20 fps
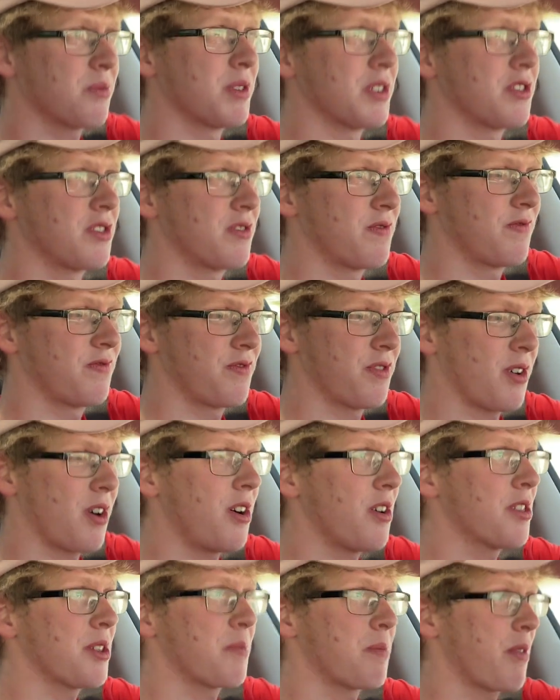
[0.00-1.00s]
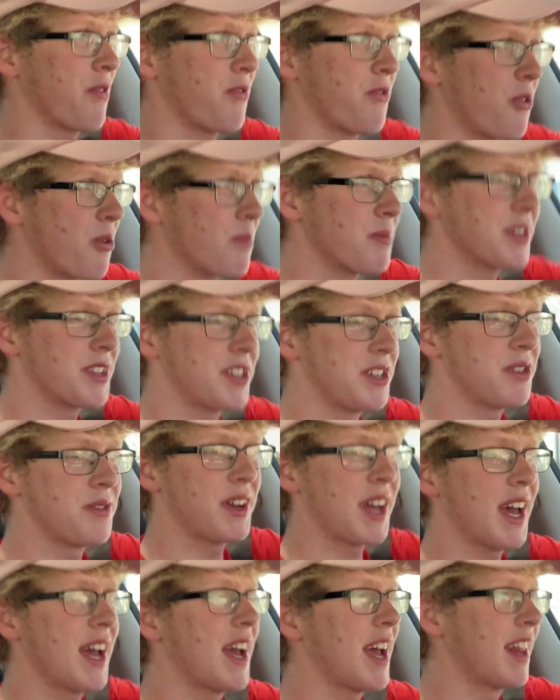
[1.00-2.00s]
which for all the performance you
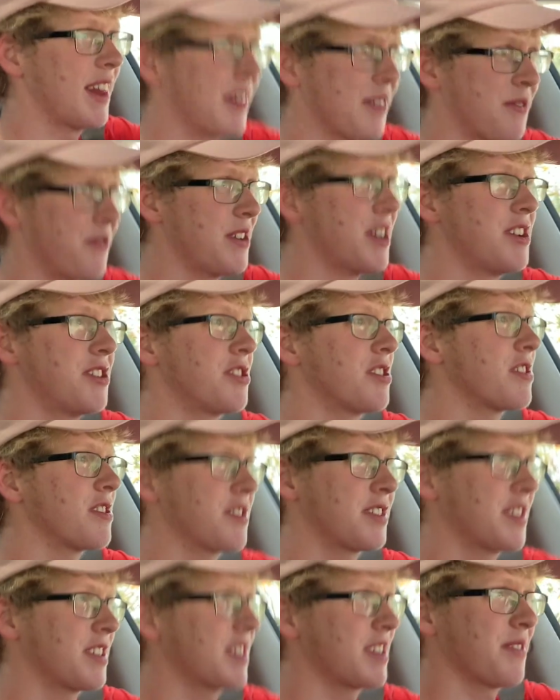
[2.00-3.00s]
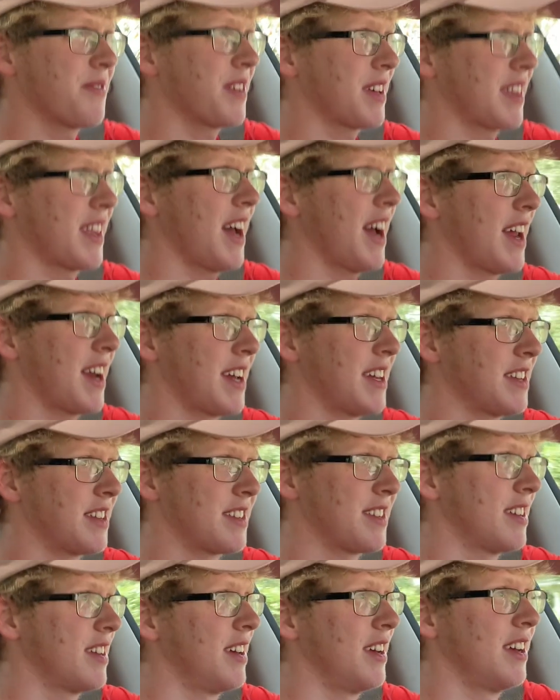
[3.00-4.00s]
get and the features and stuff like that
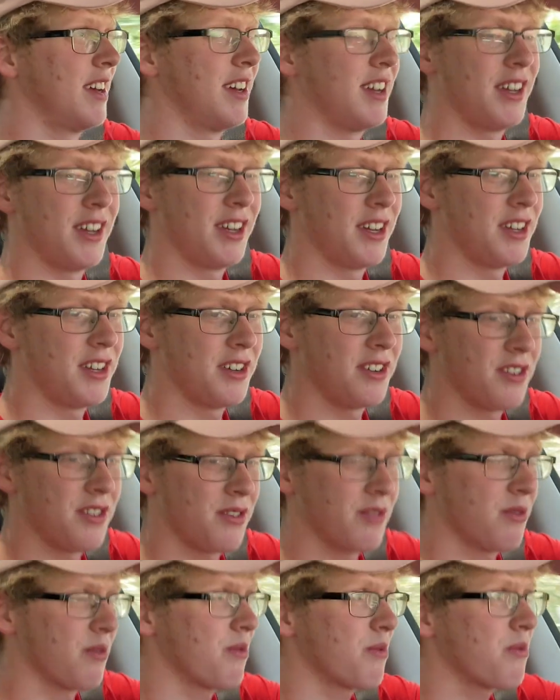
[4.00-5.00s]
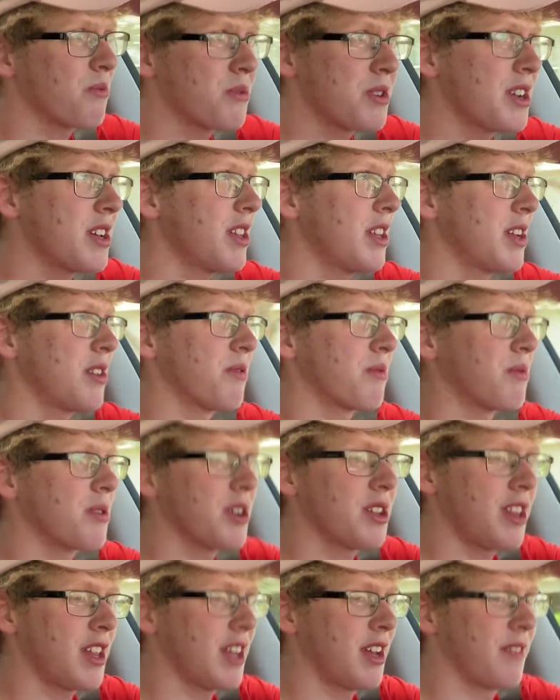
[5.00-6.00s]
is really,
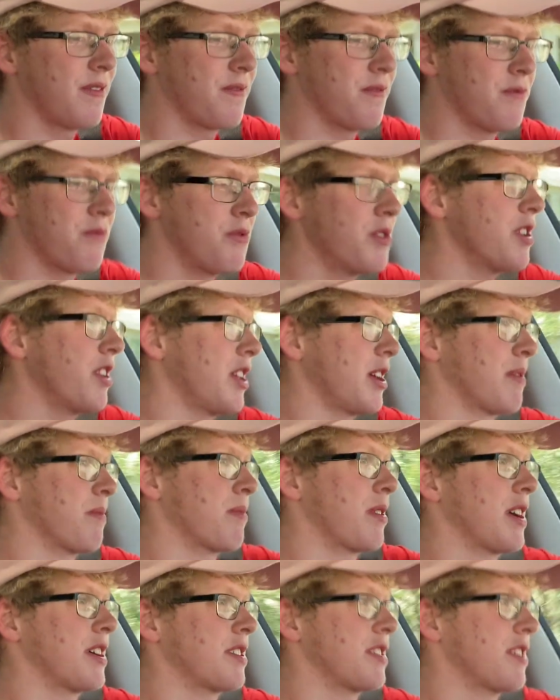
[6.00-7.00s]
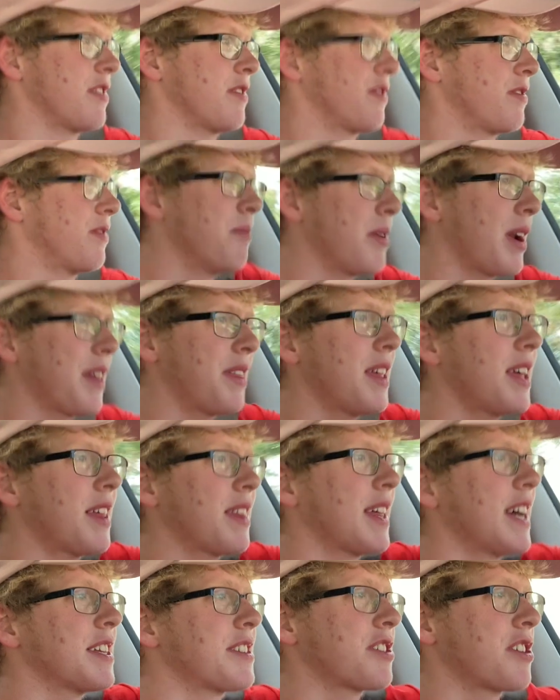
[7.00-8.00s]
really, really impressive. But I think
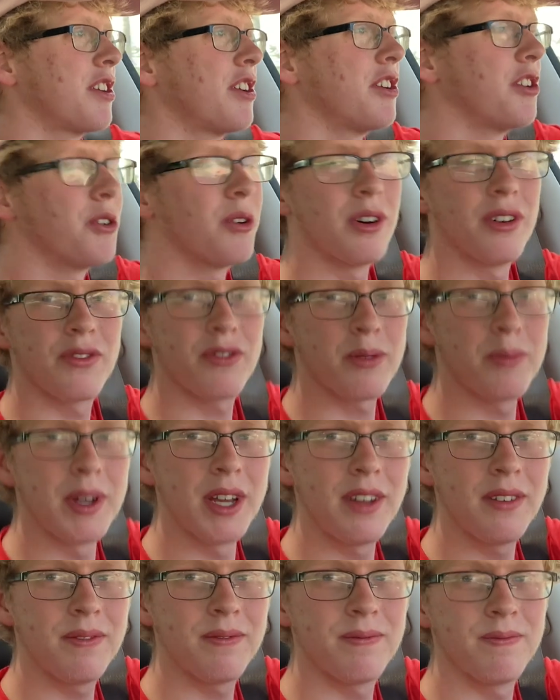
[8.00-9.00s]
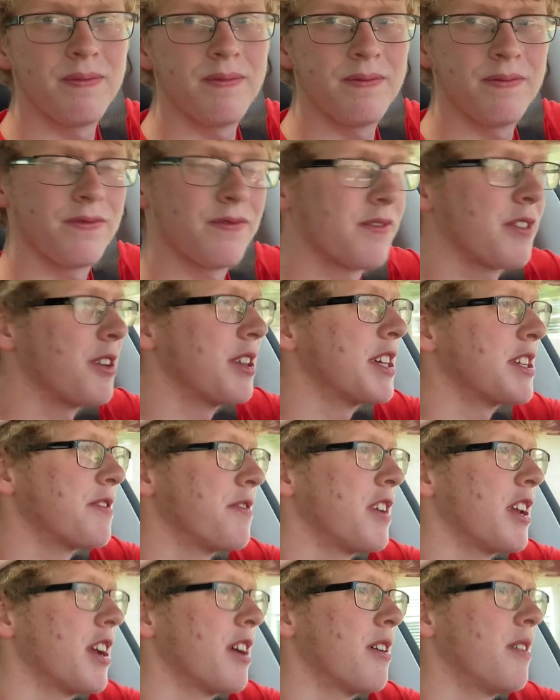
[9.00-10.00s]
that's gonna do it for me for this
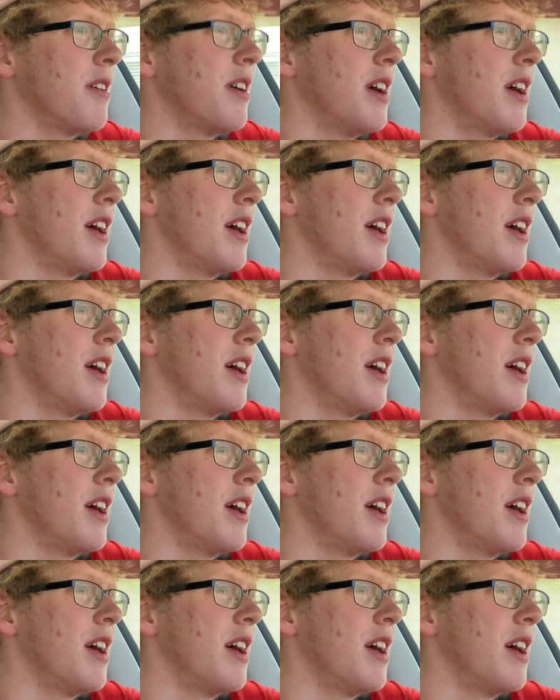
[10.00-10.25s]
video.